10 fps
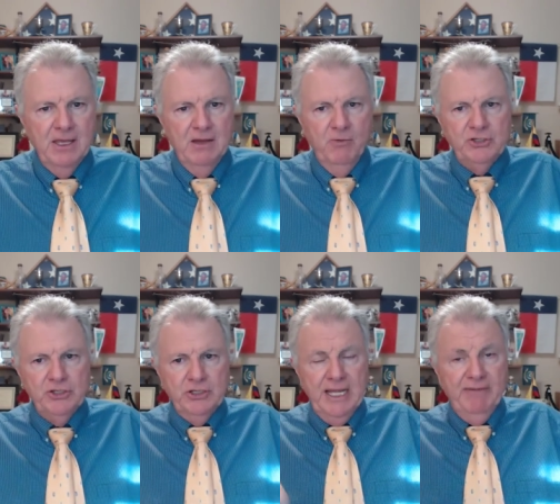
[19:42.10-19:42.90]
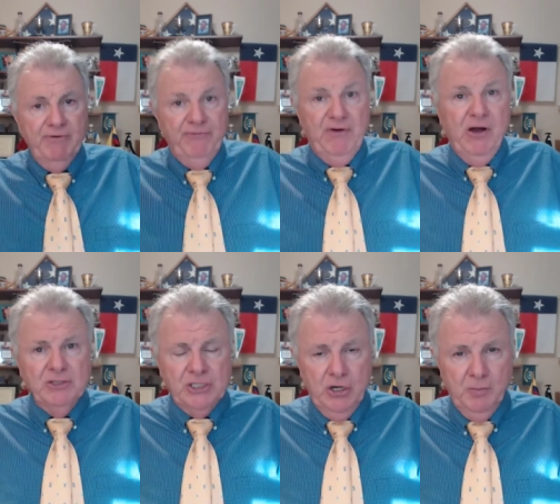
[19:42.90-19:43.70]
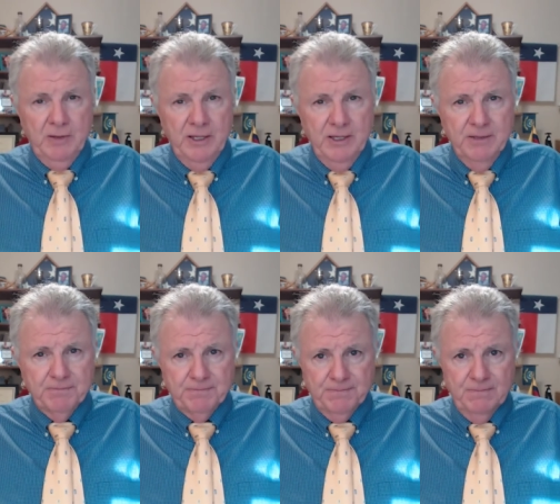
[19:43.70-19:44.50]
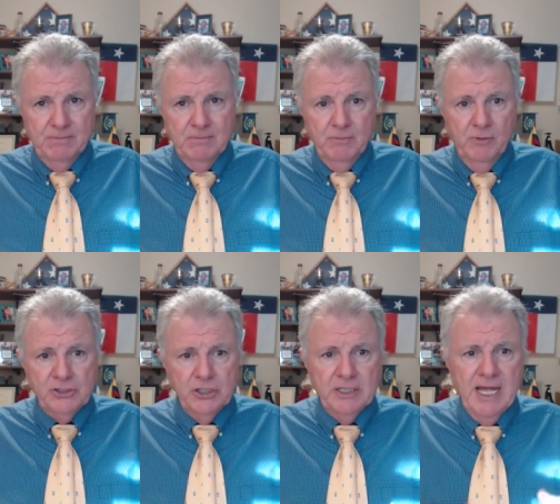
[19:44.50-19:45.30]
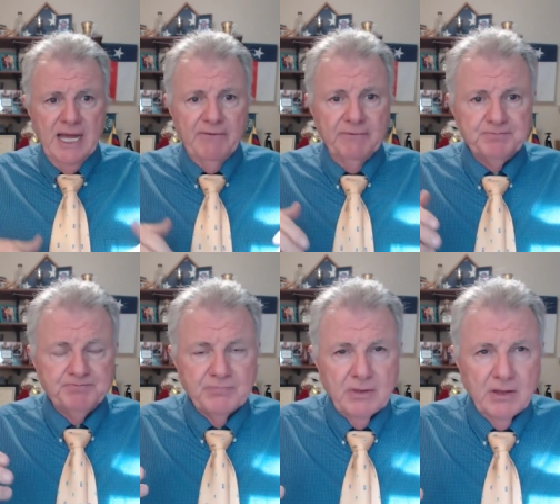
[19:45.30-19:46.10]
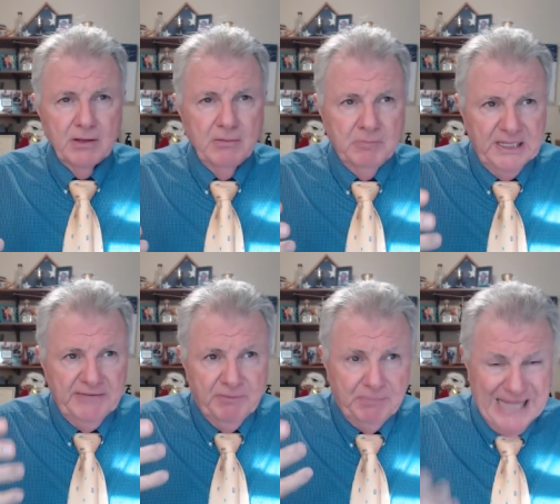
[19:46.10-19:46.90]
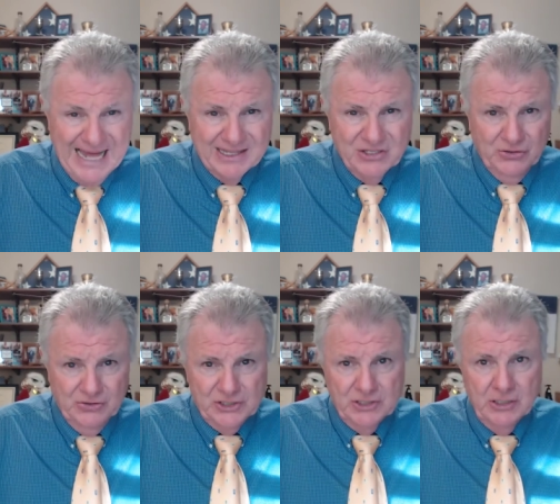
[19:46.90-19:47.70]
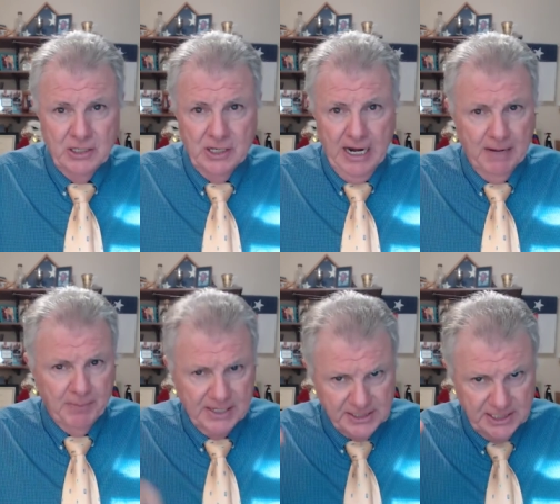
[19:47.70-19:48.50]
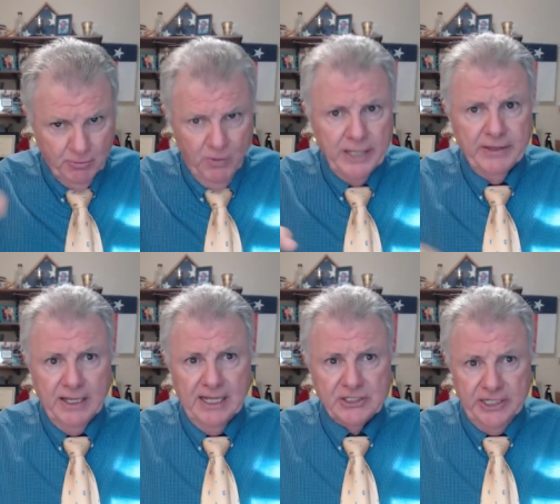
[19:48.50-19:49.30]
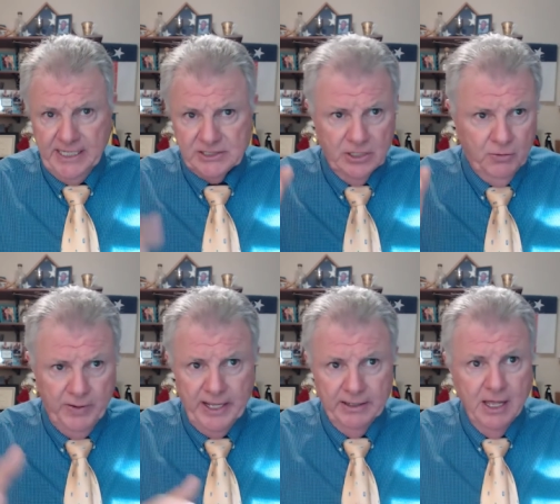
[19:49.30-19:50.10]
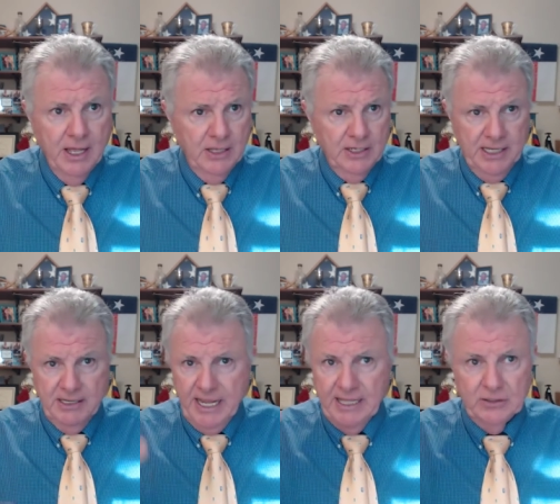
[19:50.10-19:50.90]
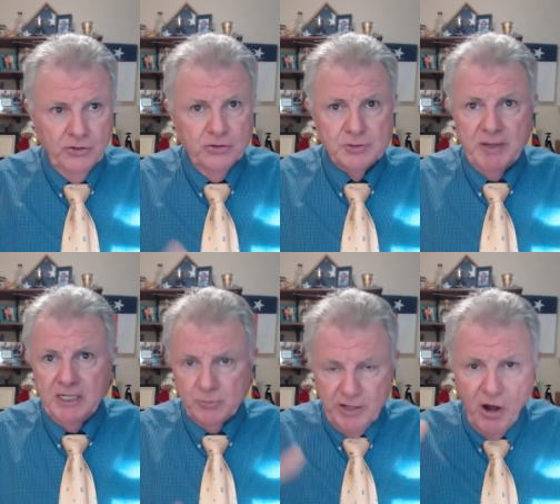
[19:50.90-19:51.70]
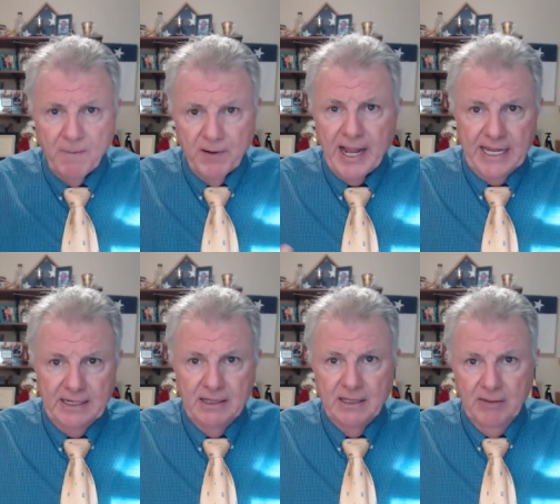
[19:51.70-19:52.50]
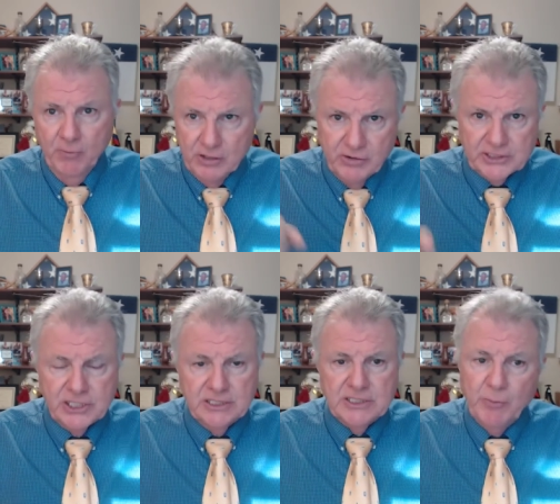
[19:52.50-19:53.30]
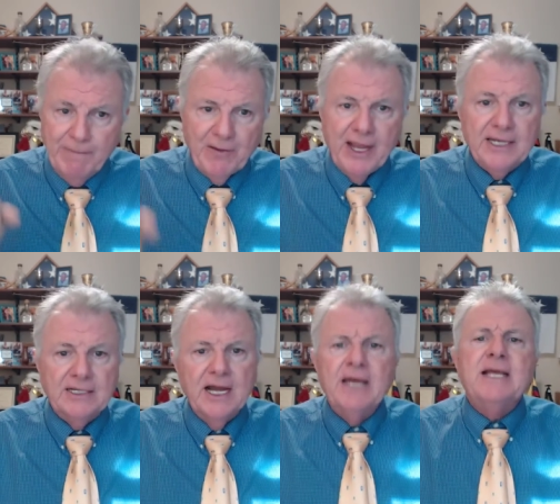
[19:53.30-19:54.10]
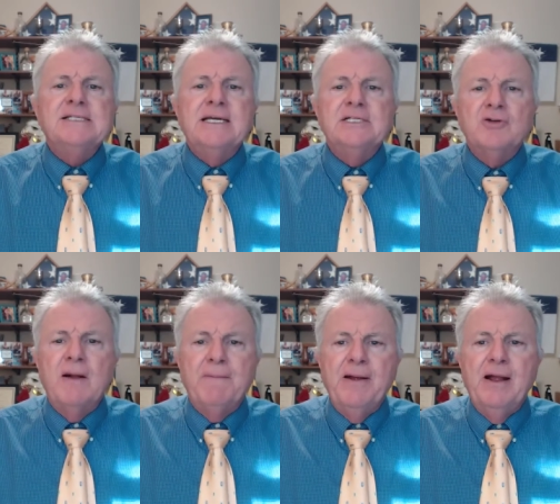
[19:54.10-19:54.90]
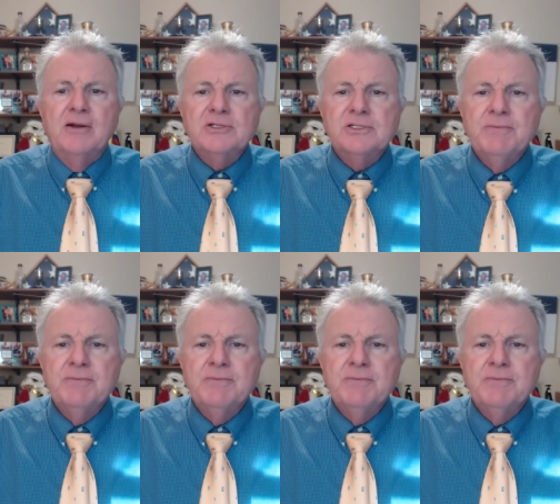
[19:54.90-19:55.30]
We shouldn't have a false hope. We shouldn't have believe in platitudes. Our president won the election. He's going to win. He can't lose because we all prayed and we're Christians and we prayed and God has to answer our prayers.